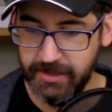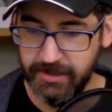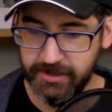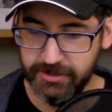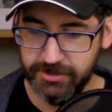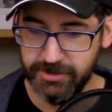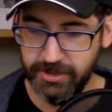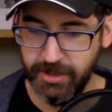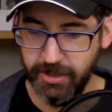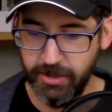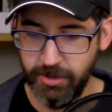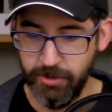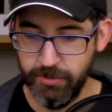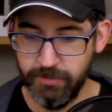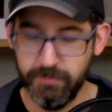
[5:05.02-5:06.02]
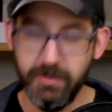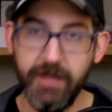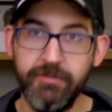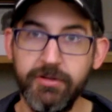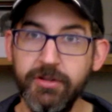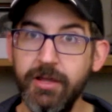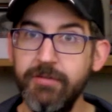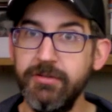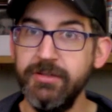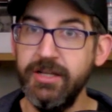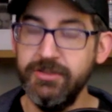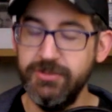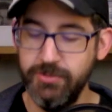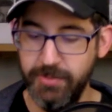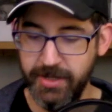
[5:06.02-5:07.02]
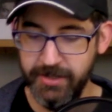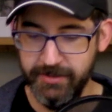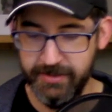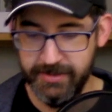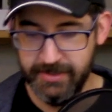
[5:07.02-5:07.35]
So having 11, not too bad.